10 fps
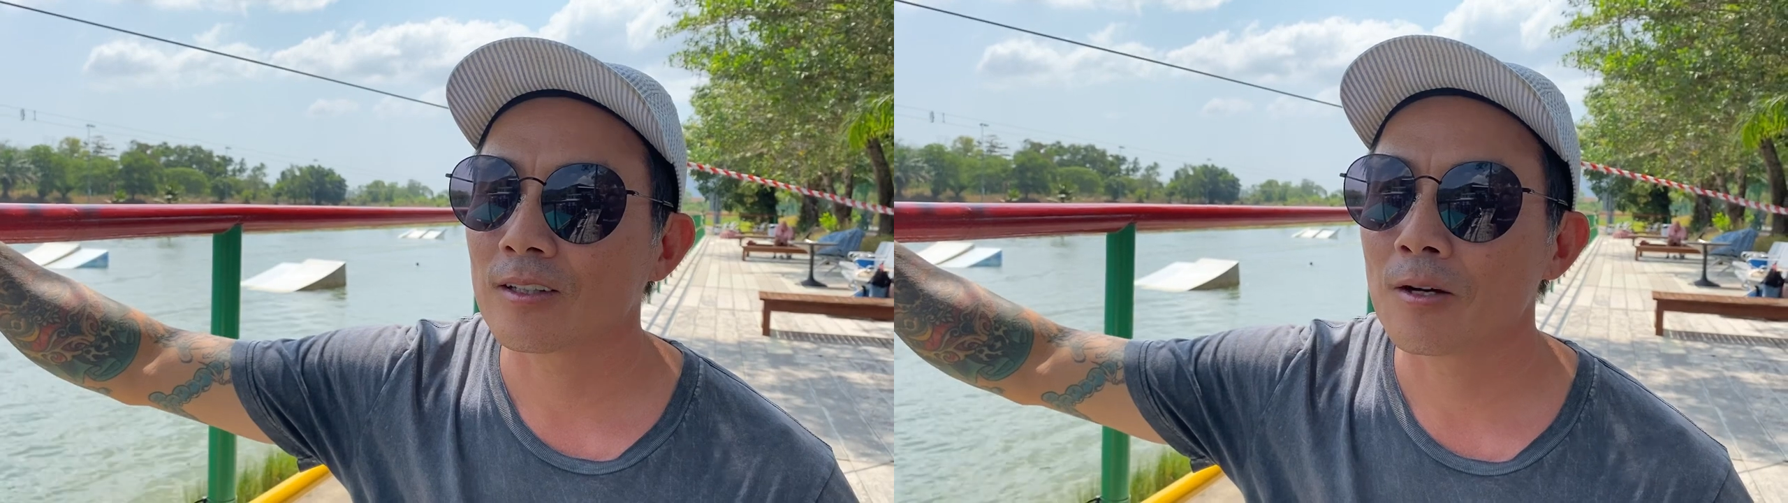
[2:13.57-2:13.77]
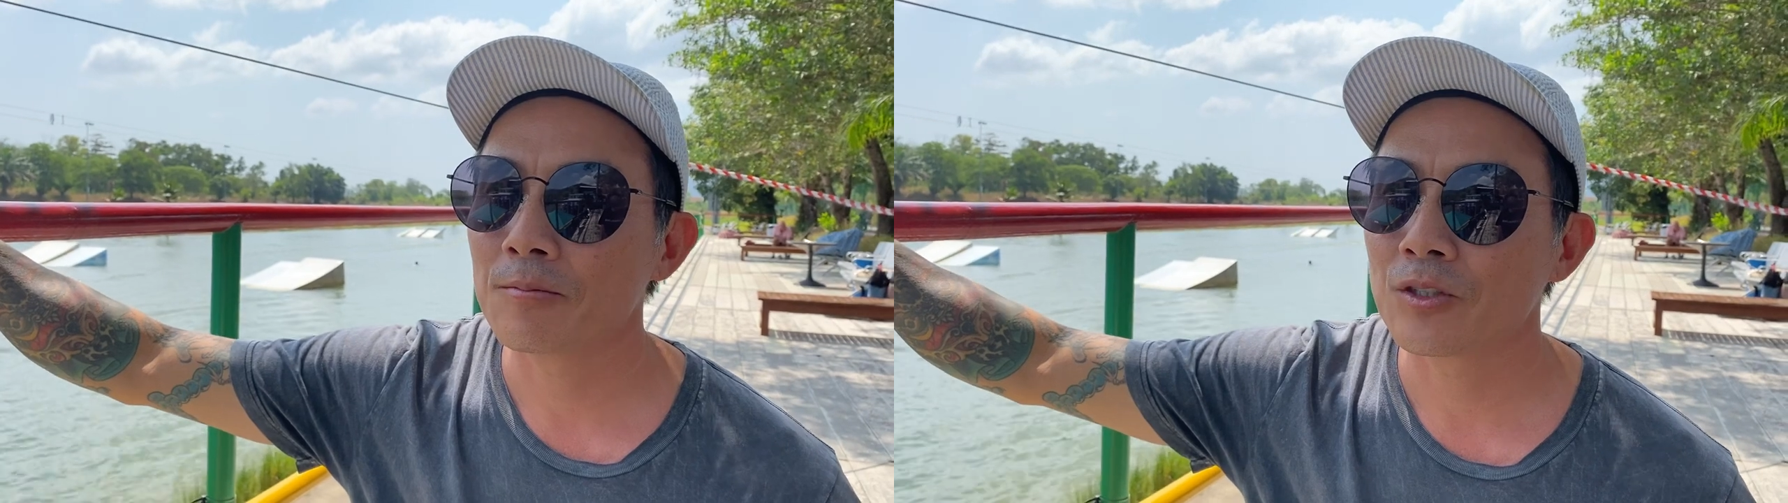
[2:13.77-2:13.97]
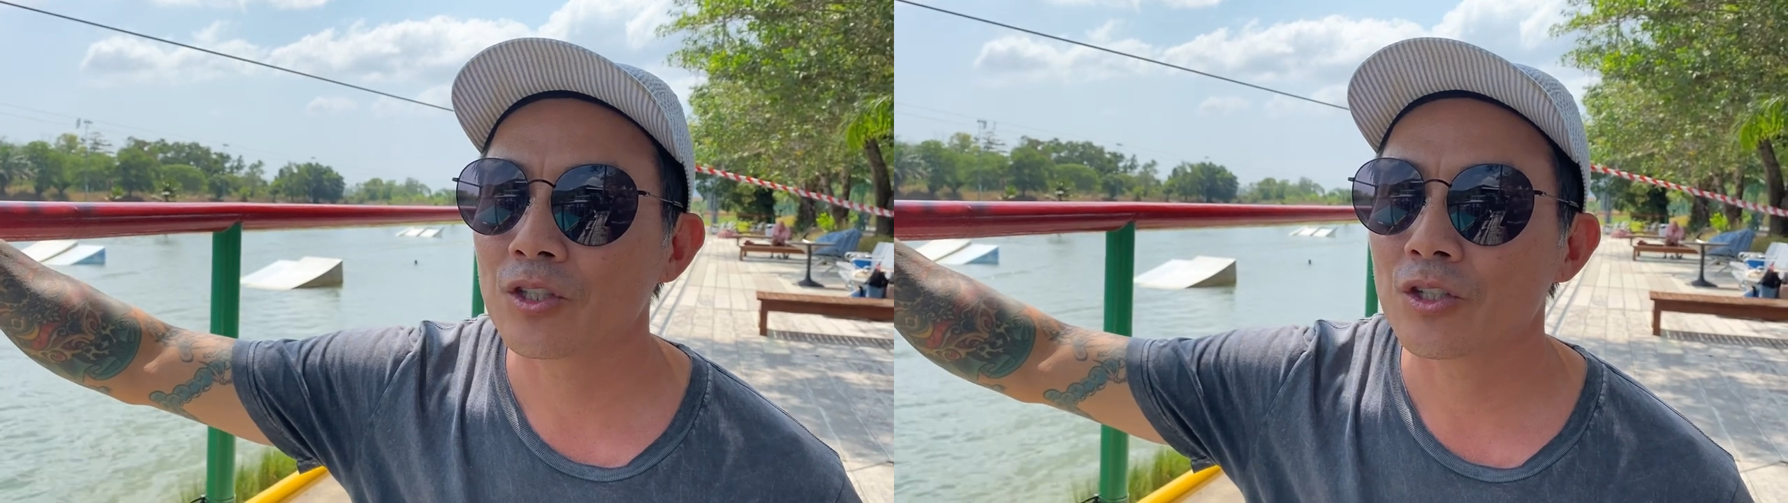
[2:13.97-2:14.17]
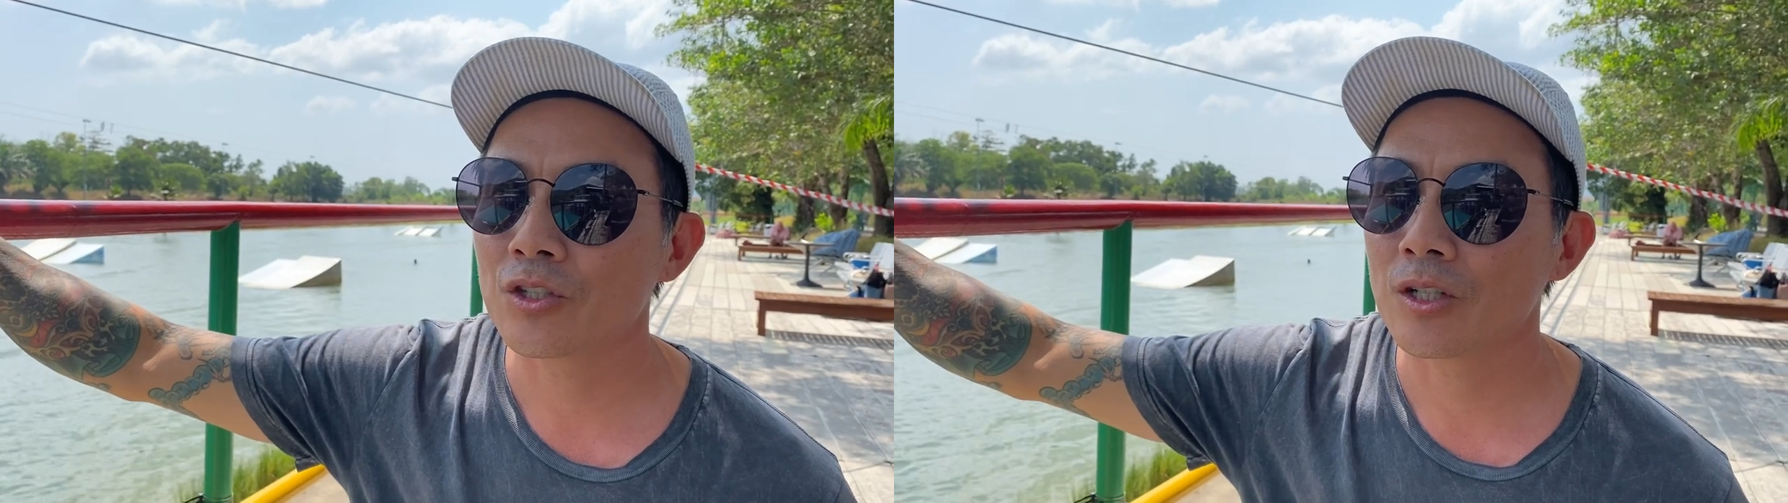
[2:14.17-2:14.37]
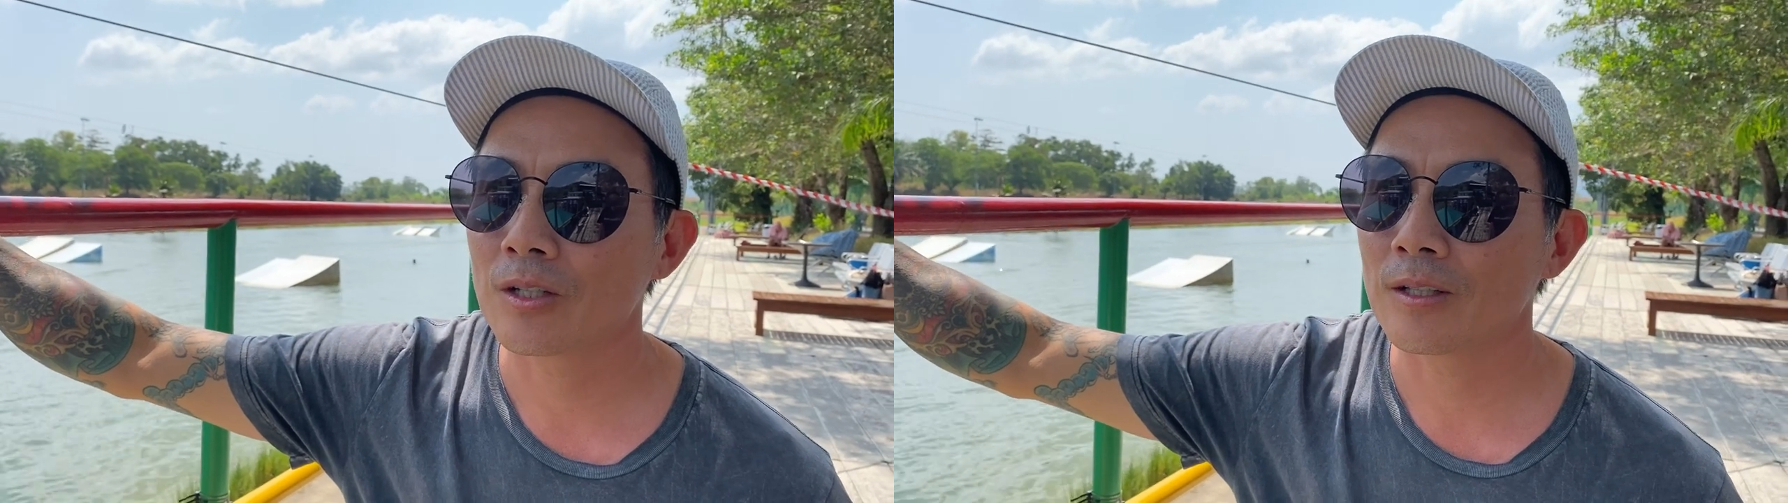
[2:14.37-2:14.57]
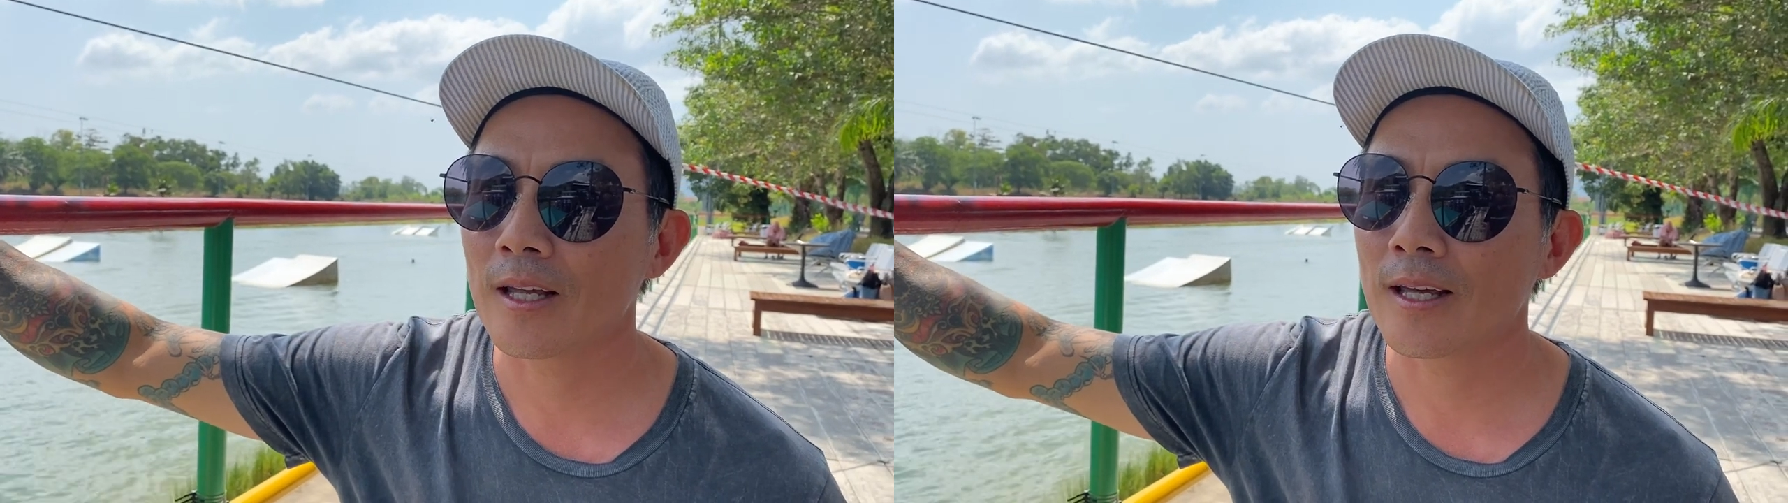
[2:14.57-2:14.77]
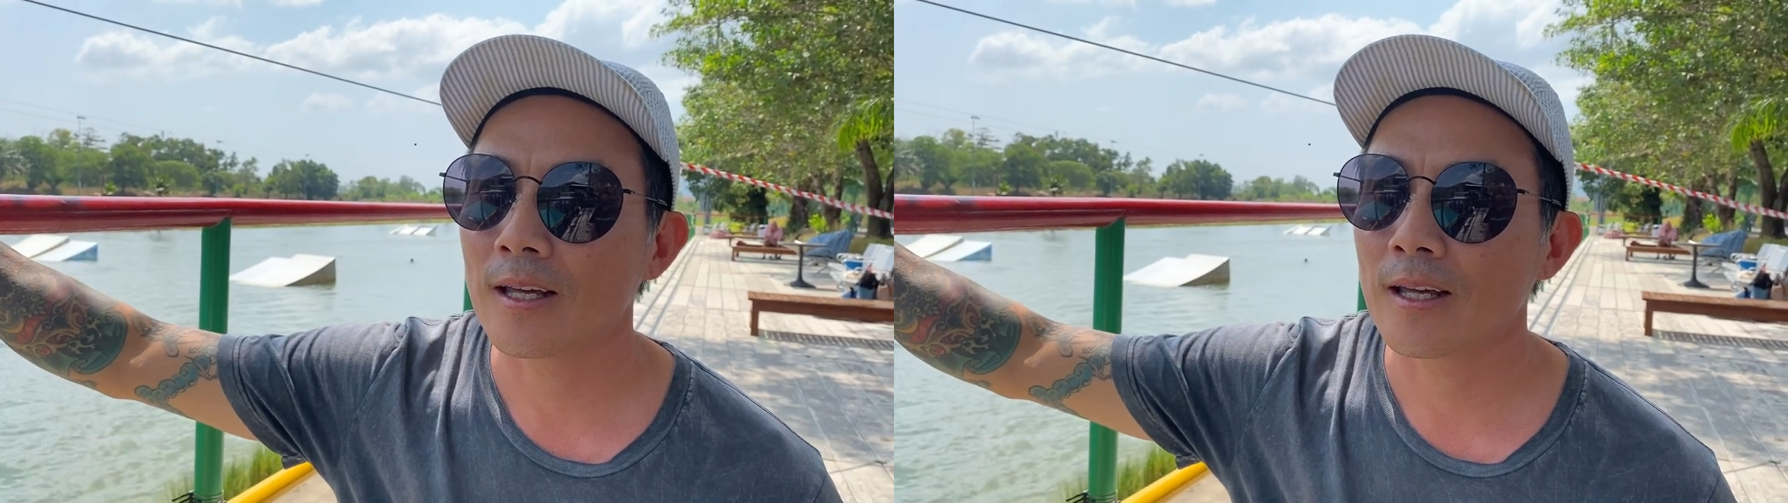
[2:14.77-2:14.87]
competition